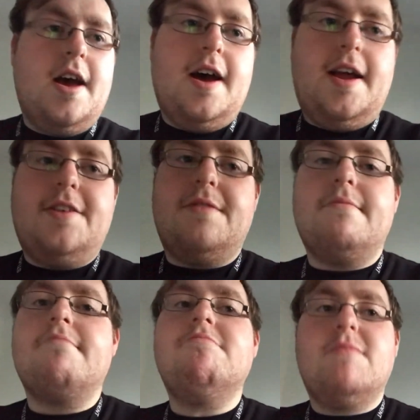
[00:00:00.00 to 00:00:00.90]
and
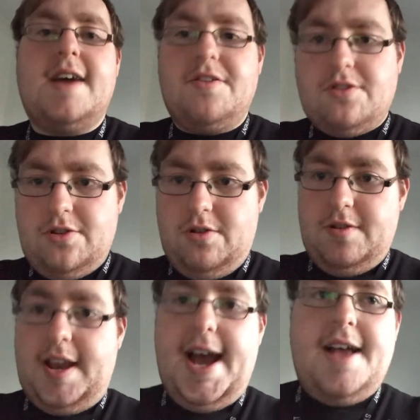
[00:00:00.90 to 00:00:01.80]
that's
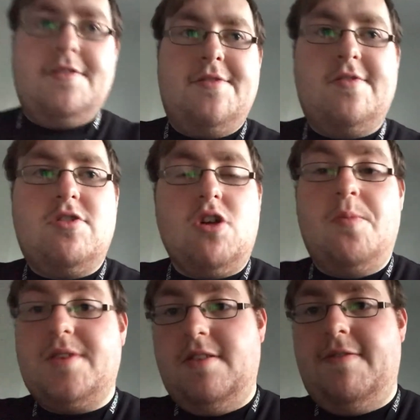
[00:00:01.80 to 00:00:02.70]
called that's
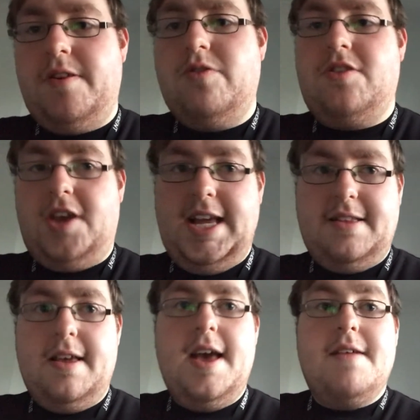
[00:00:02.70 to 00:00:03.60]
jobs interview
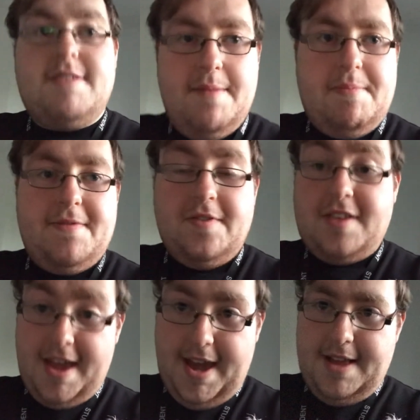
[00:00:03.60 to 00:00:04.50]
teen tips for
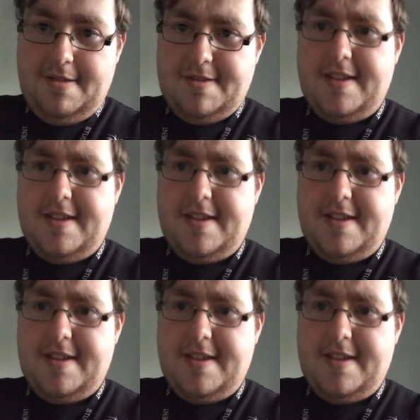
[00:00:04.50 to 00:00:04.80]
teens.